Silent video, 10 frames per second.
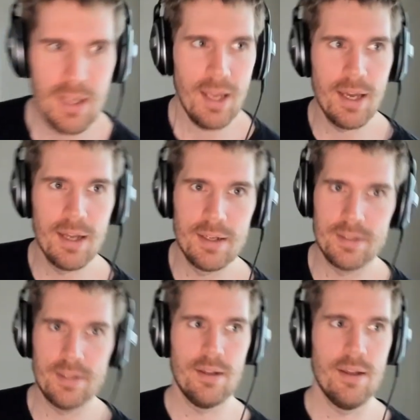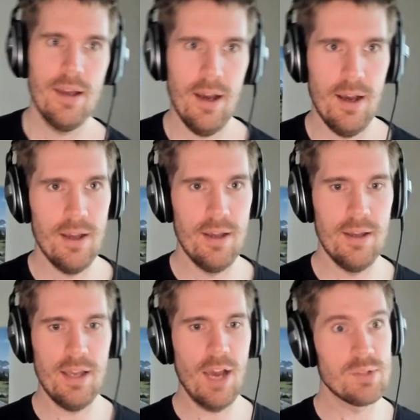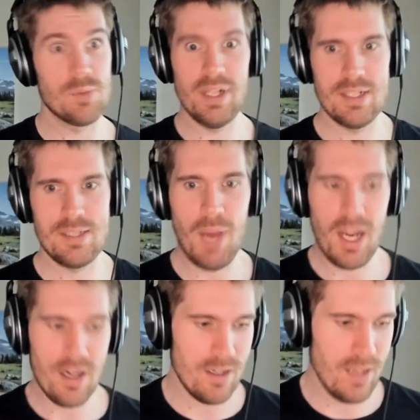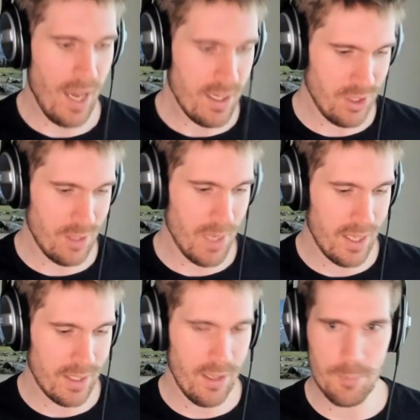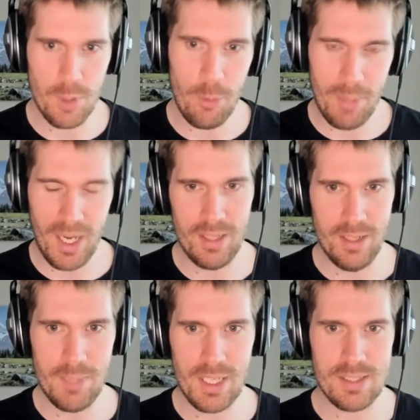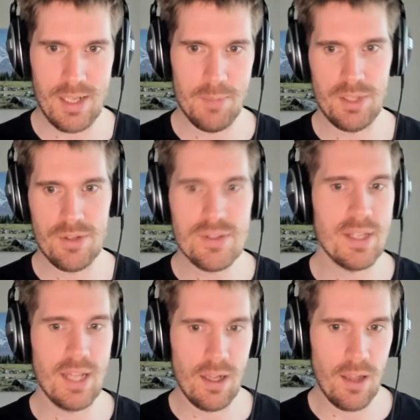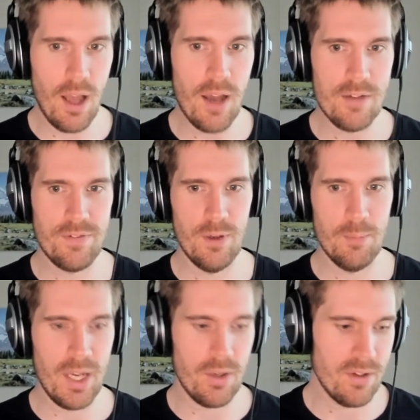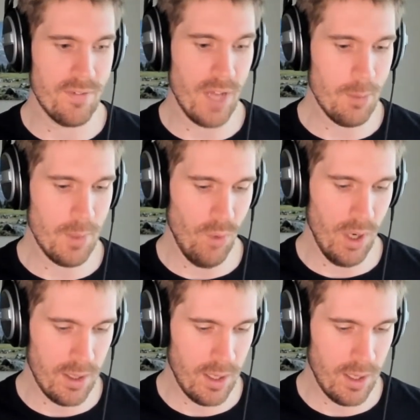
And I was really inspired actually by GitHub Copilot because I've been using that a lot for my own development work